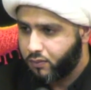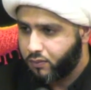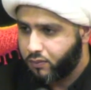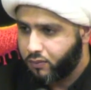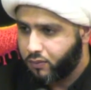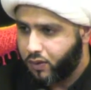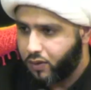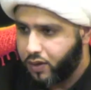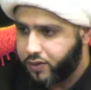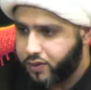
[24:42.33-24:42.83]

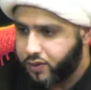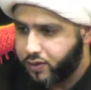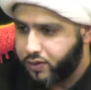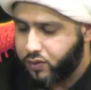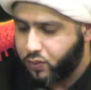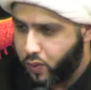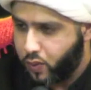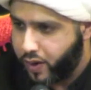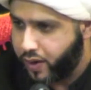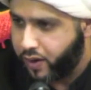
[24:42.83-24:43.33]
This
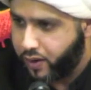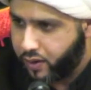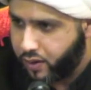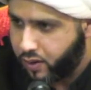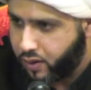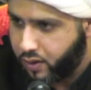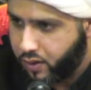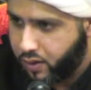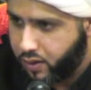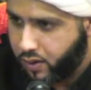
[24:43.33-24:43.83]
is
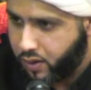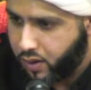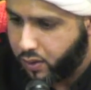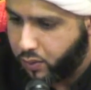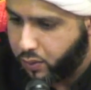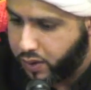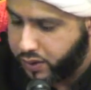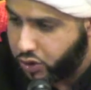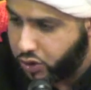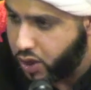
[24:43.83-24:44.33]
where
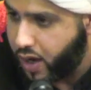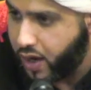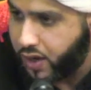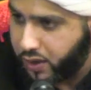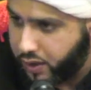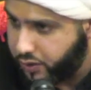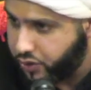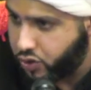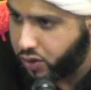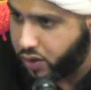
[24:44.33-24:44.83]
our
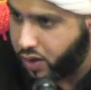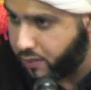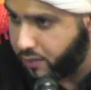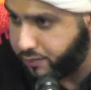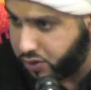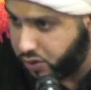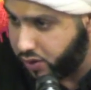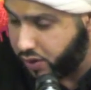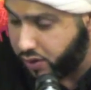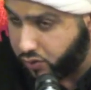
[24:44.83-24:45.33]
challenge
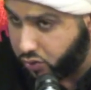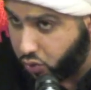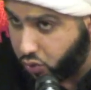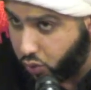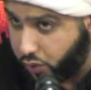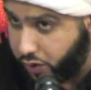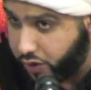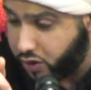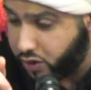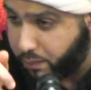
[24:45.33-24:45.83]
comes
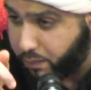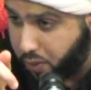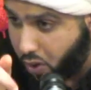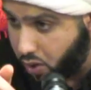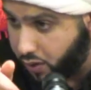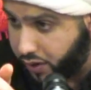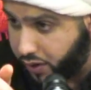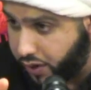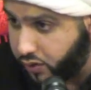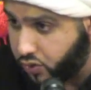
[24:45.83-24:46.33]
into
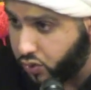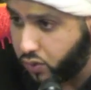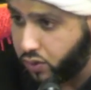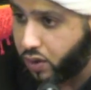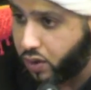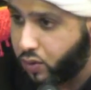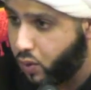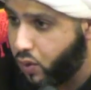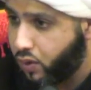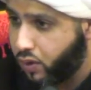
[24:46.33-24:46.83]
responding to
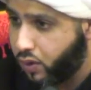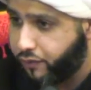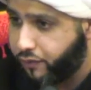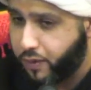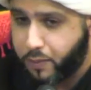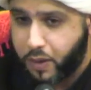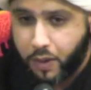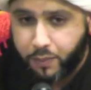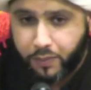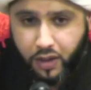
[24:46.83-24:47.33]
the call of
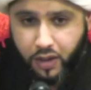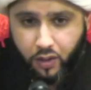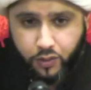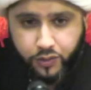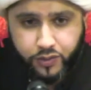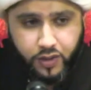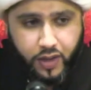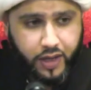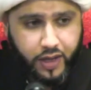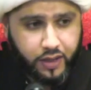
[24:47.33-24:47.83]
Imam
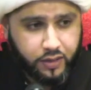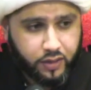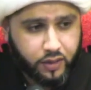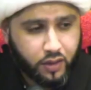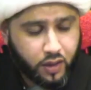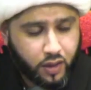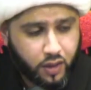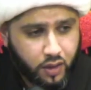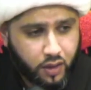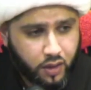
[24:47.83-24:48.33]
al-Hussein.
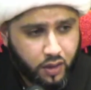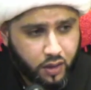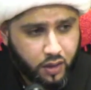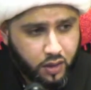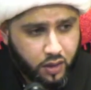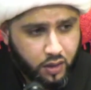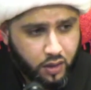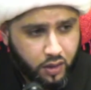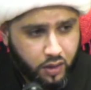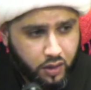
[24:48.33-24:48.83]

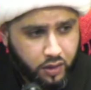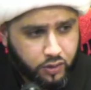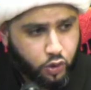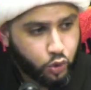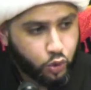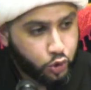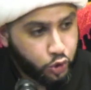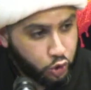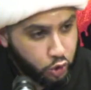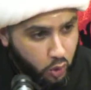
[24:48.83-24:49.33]

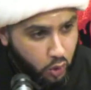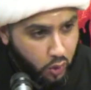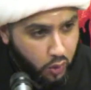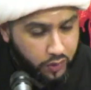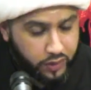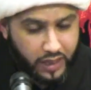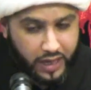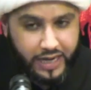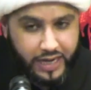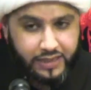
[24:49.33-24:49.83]
To
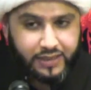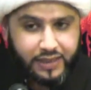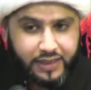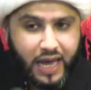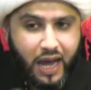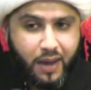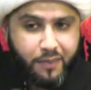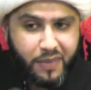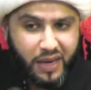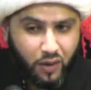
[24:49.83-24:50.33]
show the
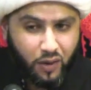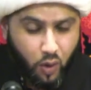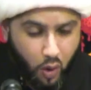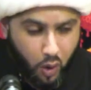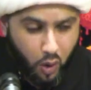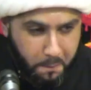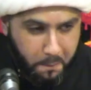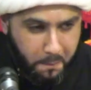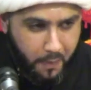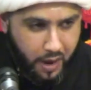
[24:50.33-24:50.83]
Islamic
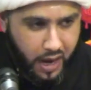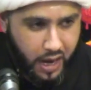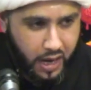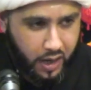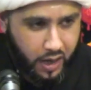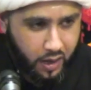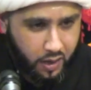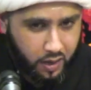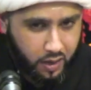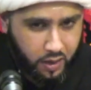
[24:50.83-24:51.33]
Ummah,
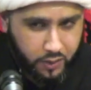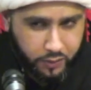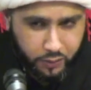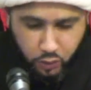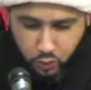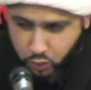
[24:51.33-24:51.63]
to